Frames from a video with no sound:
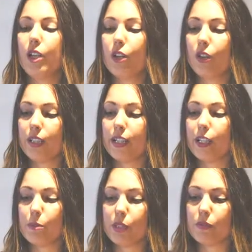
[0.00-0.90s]
only a
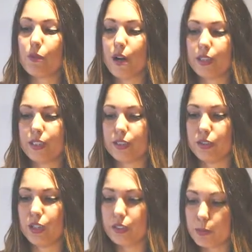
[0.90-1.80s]
little bit of water, there's
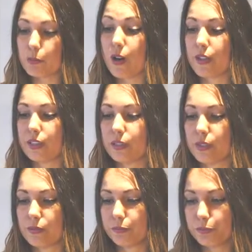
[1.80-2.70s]
not deep waters
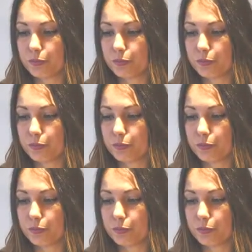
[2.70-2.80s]
around.